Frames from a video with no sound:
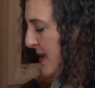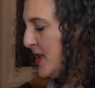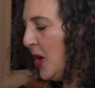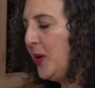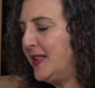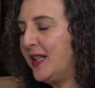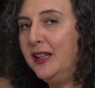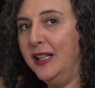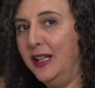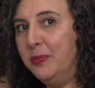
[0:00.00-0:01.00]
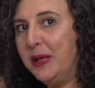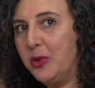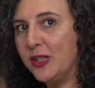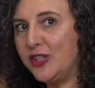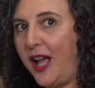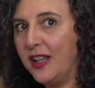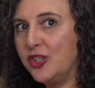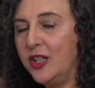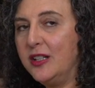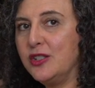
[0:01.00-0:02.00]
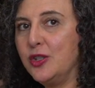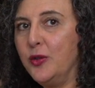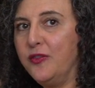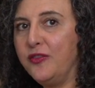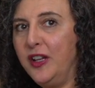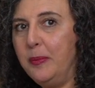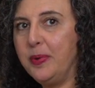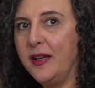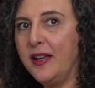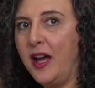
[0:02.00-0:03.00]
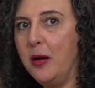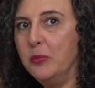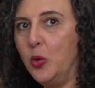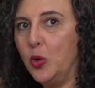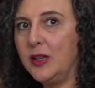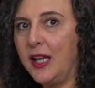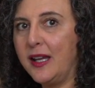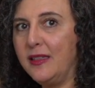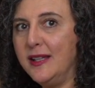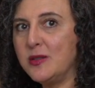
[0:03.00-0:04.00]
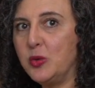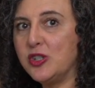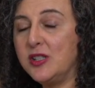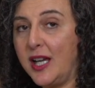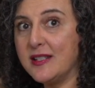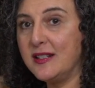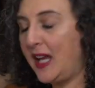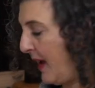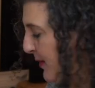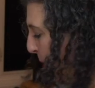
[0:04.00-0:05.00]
So it's a little bit more challenging to flip a mold like this, which doesn't have a